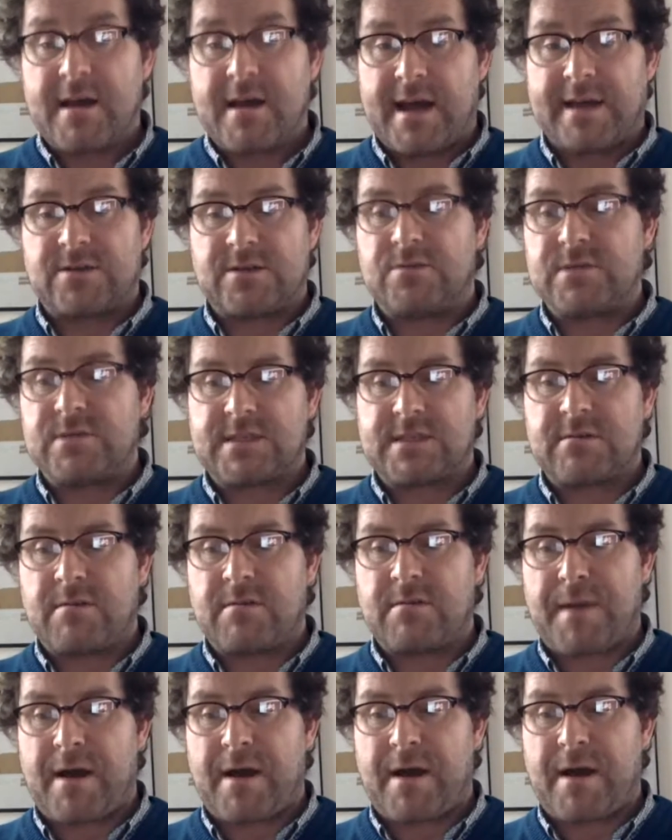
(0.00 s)
it's also
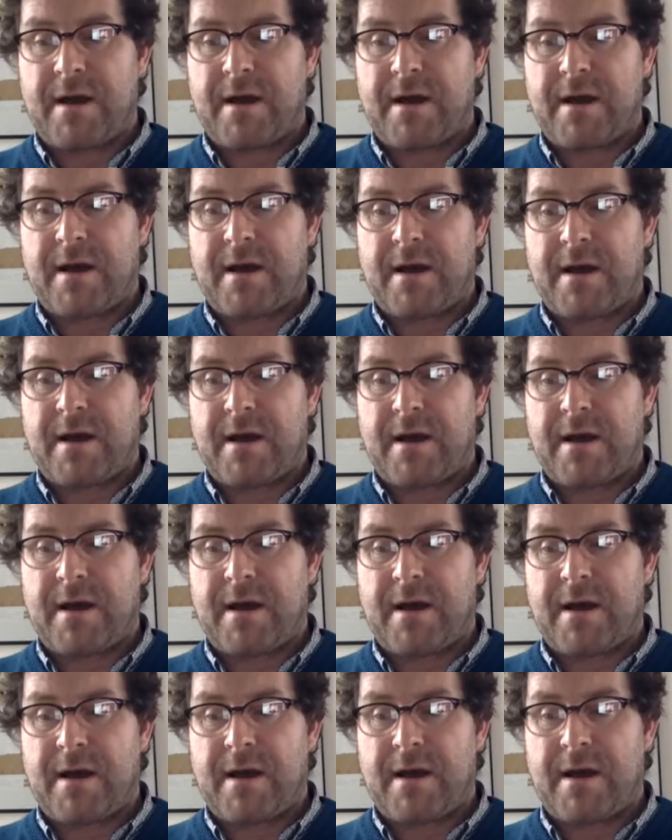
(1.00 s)
about who's got a
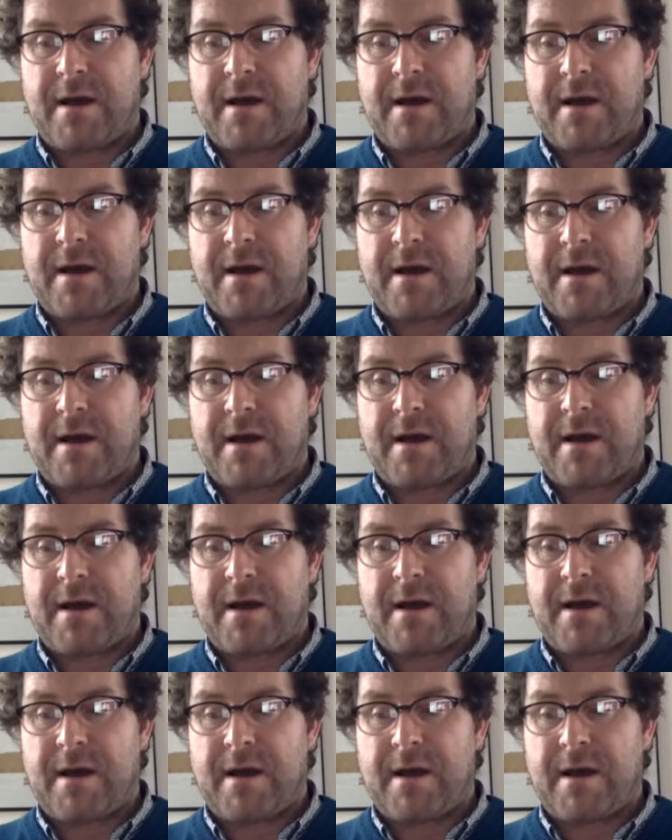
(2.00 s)
business model
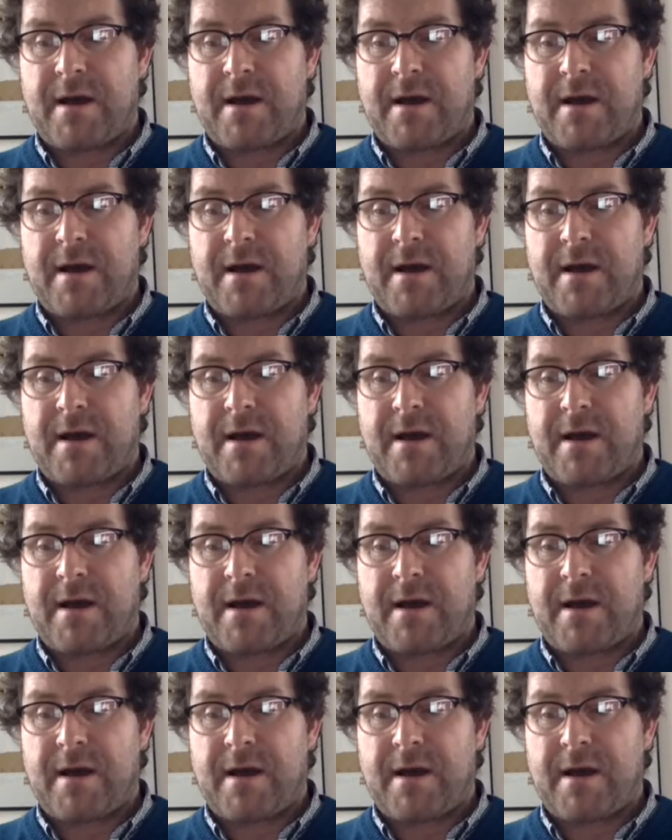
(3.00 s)
which gives us the